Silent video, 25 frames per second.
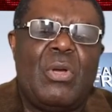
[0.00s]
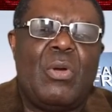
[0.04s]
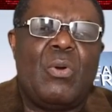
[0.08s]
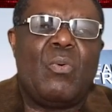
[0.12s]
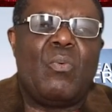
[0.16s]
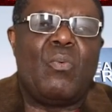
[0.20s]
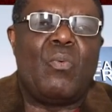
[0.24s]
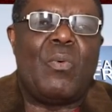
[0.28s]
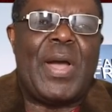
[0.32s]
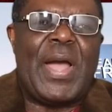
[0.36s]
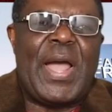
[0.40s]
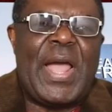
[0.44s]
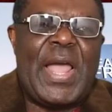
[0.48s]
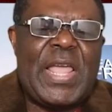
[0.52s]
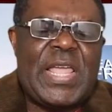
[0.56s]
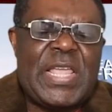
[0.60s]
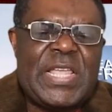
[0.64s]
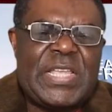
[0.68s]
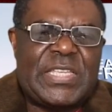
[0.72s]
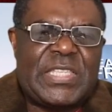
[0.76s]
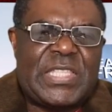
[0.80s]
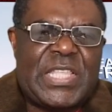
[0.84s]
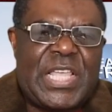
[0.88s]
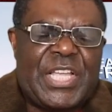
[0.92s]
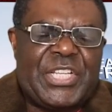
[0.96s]
Why
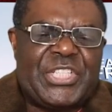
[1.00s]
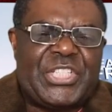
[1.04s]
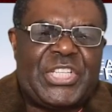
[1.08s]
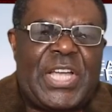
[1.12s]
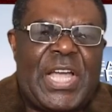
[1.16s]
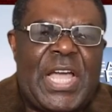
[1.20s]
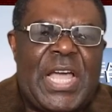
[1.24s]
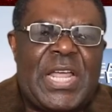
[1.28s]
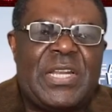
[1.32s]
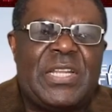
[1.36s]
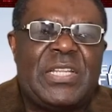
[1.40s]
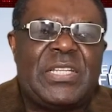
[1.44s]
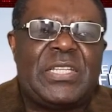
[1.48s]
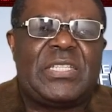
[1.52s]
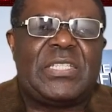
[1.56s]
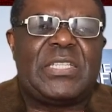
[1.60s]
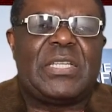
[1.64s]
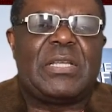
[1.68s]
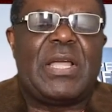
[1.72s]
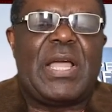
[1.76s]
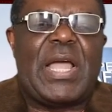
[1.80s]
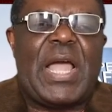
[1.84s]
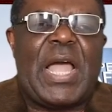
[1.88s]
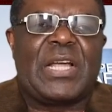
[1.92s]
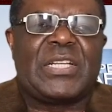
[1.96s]
is there jihadist
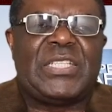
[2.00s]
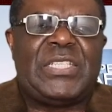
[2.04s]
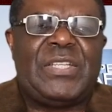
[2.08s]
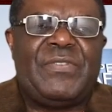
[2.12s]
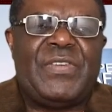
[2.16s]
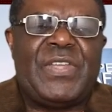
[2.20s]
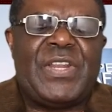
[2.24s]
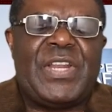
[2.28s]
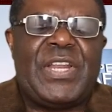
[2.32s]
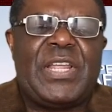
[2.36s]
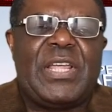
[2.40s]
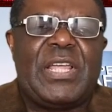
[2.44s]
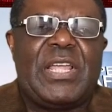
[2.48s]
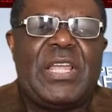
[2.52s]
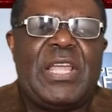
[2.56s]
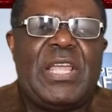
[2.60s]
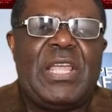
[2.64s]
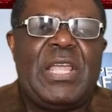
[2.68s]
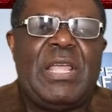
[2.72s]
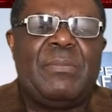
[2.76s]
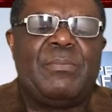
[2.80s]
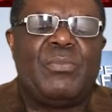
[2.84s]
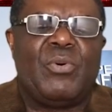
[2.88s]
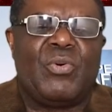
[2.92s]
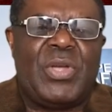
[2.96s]
activity
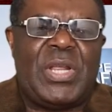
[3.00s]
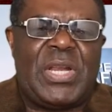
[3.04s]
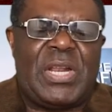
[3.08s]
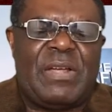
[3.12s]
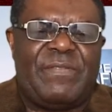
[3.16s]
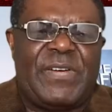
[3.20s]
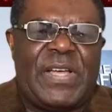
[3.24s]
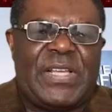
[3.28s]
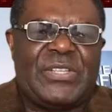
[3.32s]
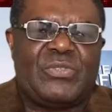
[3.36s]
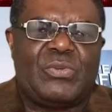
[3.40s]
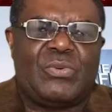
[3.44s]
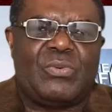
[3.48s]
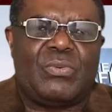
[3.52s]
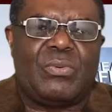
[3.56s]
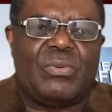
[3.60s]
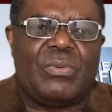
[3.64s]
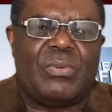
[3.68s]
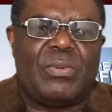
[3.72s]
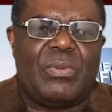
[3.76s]
in Burkina Faso?